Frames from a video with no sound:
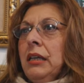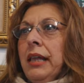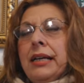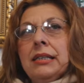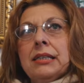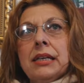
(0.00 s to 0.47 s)

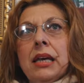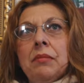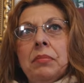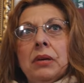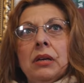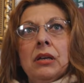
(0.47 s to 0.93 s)

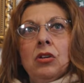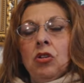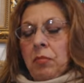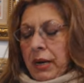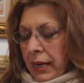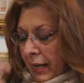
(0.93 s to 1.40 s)
landscaping, you
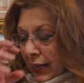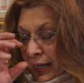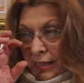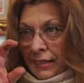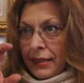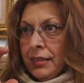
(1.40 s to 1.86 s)
know, my
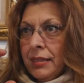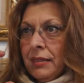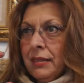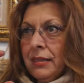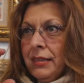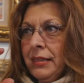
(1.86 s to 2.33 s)
eyes
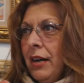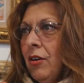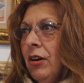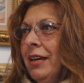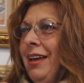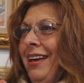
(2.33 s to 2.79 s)

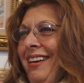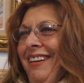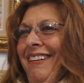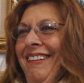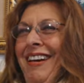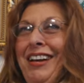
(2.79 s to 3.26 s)
staring
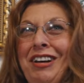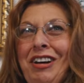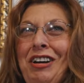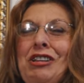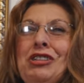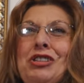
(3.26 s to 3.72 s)
at
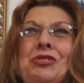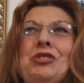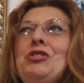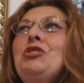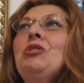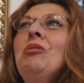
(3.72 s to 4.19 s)
colors for
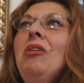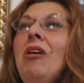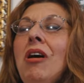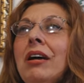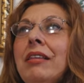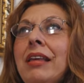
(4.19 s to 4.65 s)
so
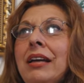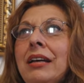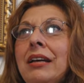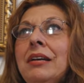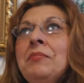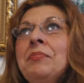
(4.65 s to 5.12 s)
long that
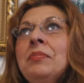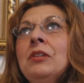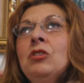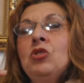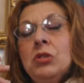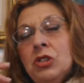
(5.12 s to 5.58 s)

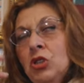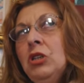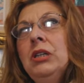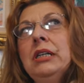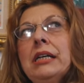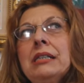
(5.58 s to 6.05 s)
to a
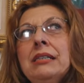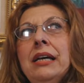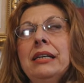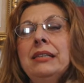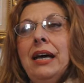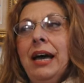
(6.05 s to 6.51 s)
certain
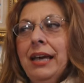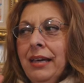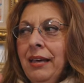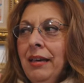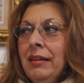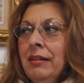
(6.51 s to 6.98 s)
extent I
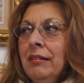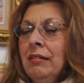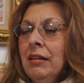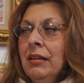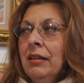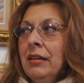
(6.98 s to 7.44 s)
can
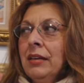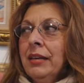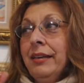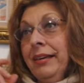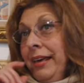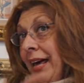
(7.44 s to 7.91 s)

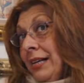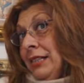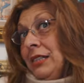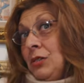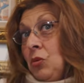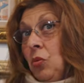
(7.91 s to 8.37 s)

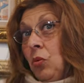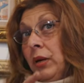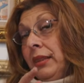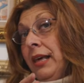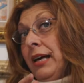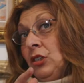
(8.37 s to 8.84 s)
guess
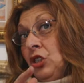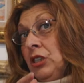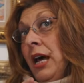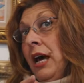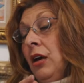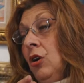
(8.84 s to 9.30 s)
what that
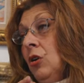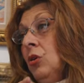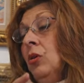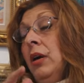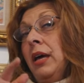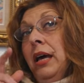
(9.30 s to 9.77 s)

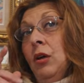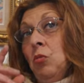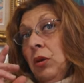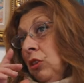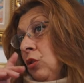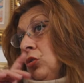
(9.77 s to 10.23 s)
shadow and
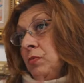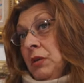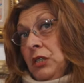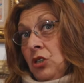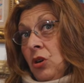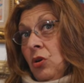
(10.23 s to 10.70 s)
what those
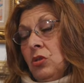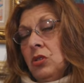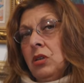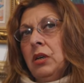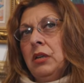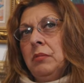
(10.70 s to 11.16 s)
midtones
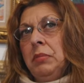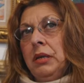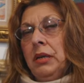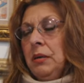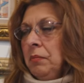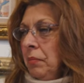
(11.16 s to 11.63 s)
are going to
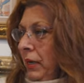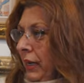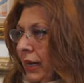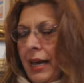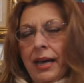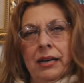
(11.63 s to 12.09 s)
be. But
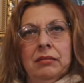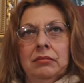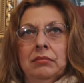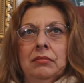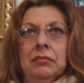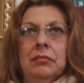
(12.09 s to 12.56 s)
again,
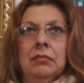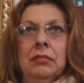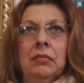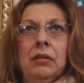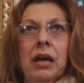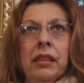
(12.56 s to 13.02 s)

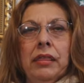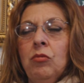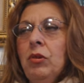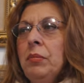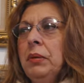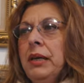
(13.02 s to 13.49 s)
nothing
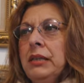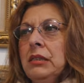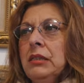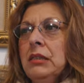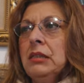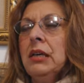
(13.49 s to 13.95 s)

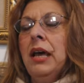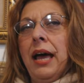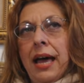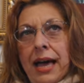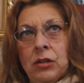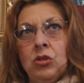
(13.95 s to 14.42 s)
replaces
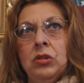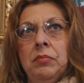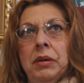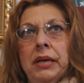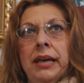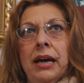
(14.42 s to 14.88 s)
actually
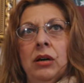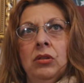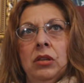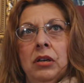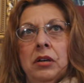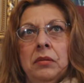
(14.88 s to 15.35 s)
being
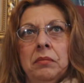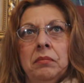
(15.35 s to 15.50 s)
out there,